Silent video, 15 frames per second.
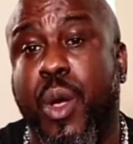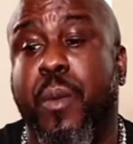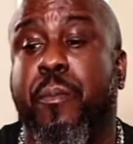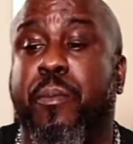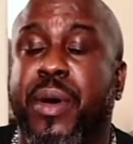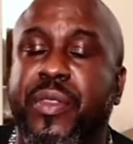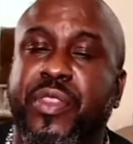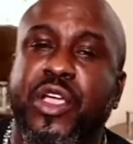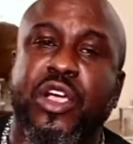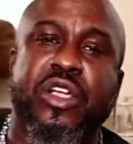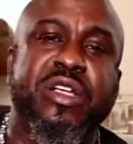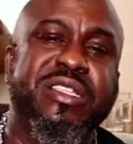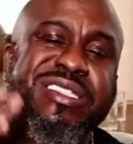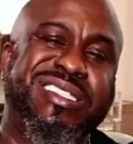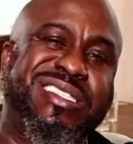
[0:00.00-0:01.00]
But they're
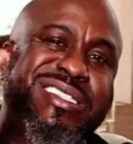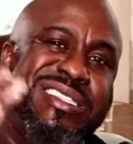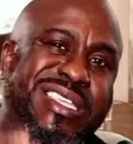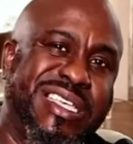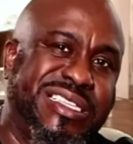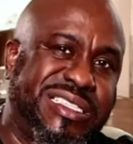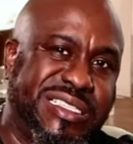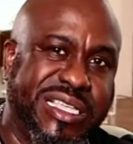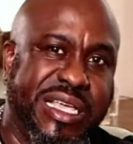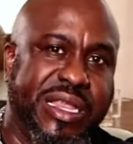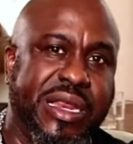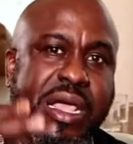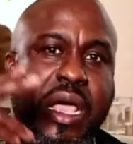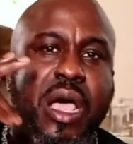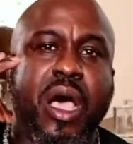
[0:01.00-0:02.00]

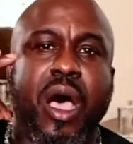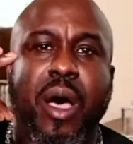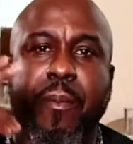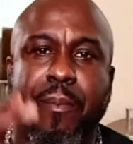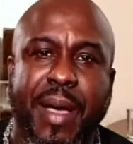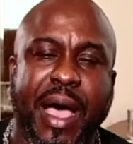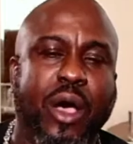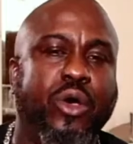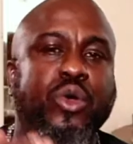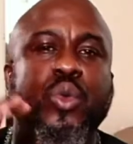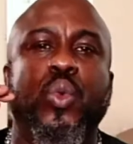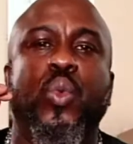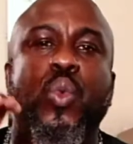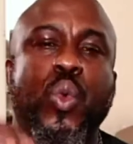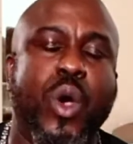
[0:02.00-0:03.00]
consistent about
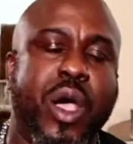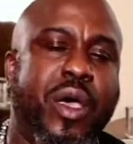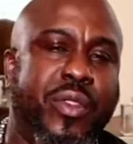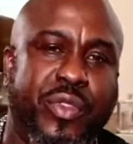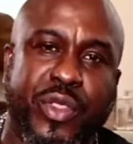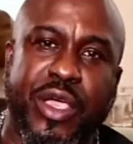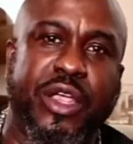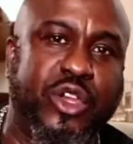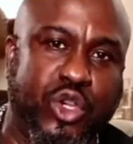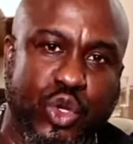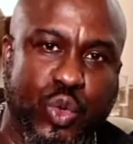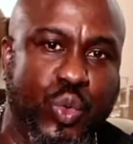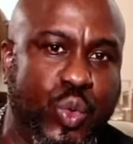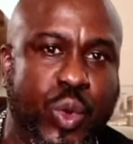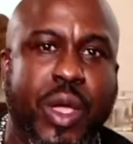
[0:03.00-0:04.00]
what they
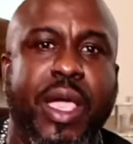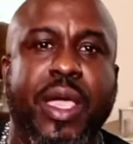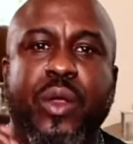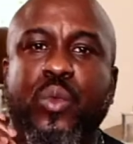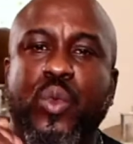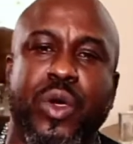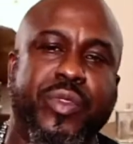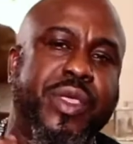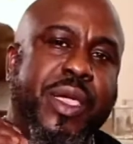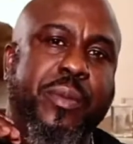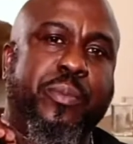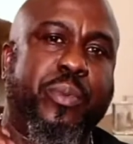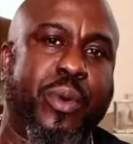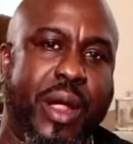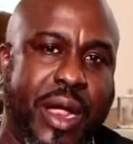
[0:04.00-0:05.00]
do and what they
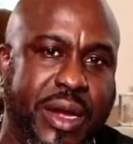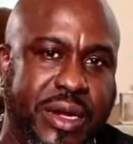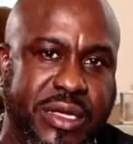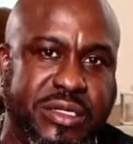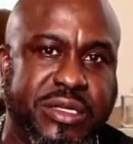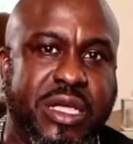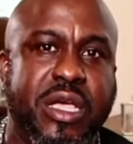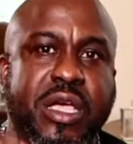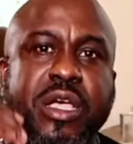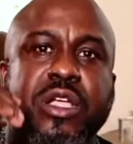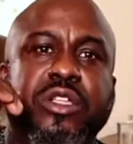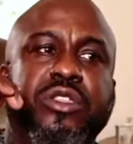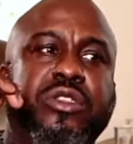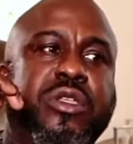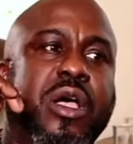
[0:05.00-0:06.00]
practice
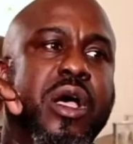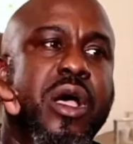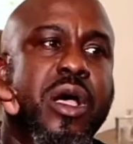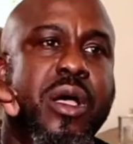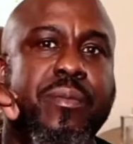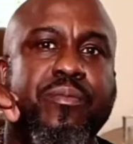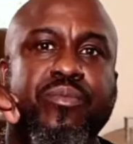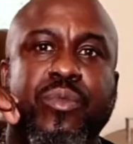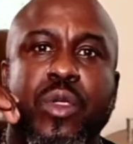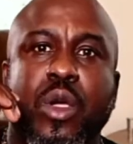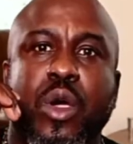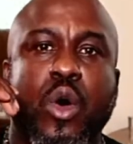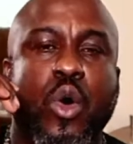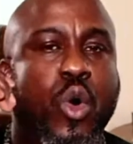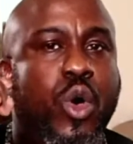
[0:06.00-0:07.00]
on
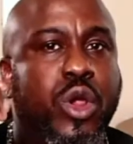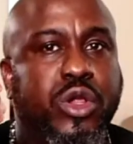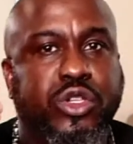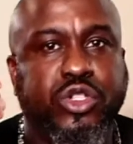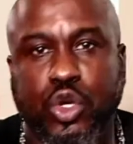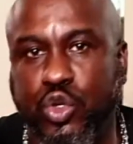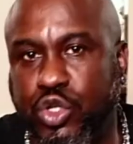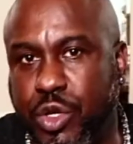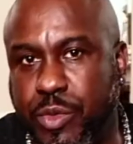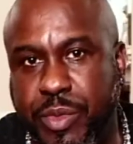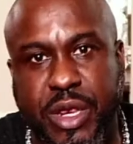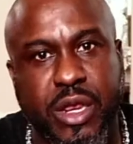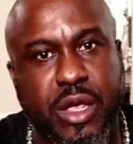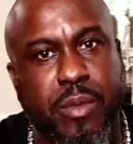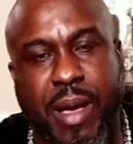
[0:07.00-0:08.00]
social
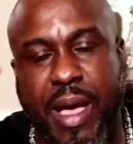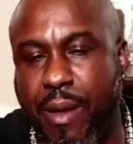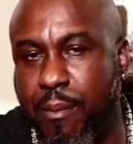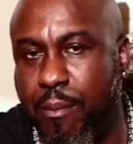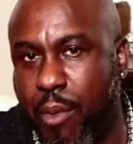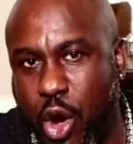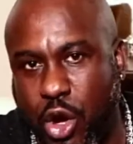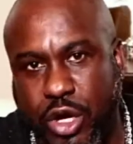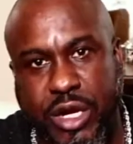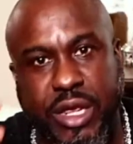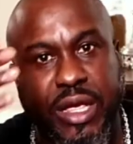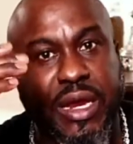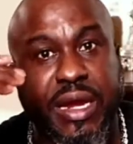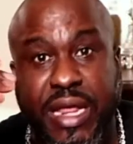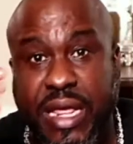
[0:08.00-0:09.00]
media about
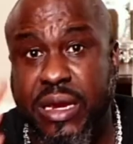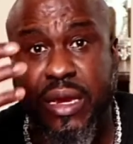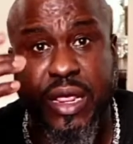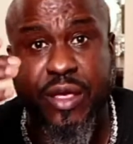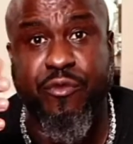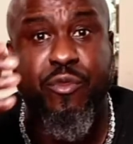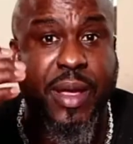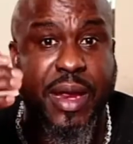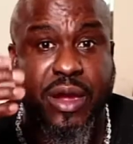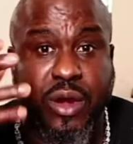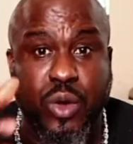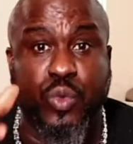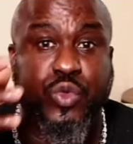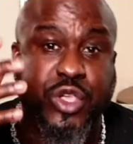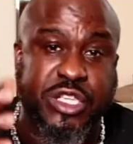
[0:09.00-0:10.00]
marketing and letting everybody
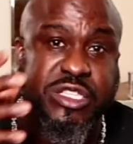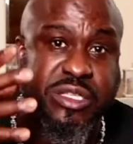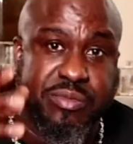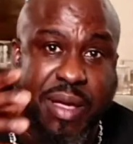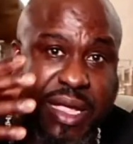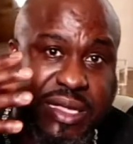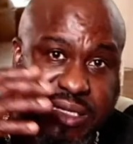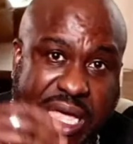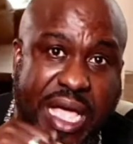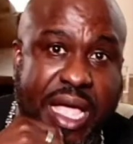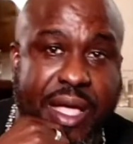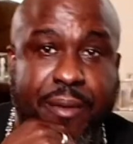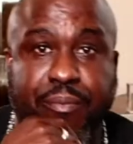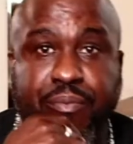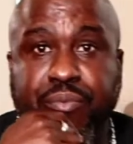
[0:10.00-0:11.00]
know this is my time.